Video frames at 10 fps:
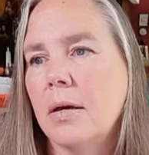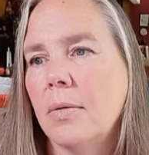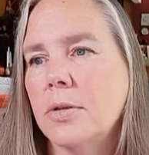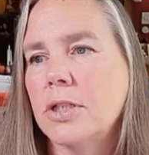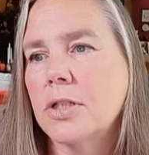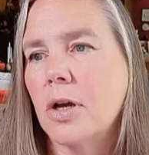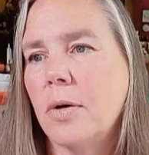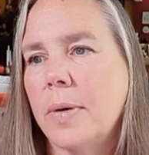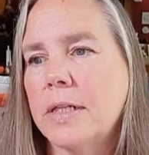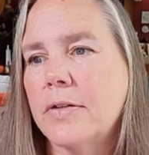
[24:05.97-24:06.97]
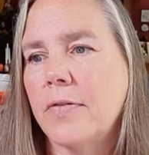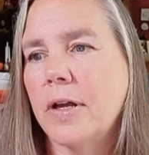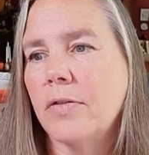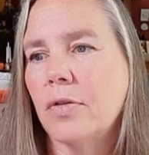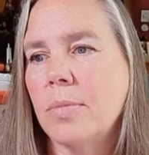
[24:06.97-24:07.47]
which is always
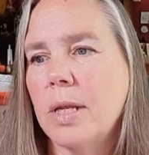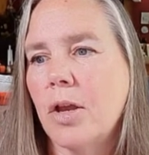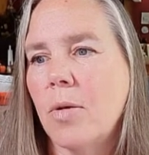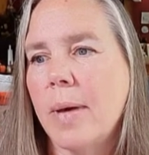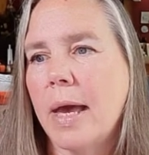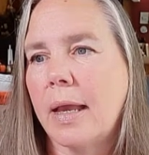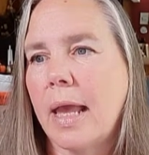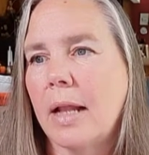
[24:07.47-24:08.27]
fun for me to go back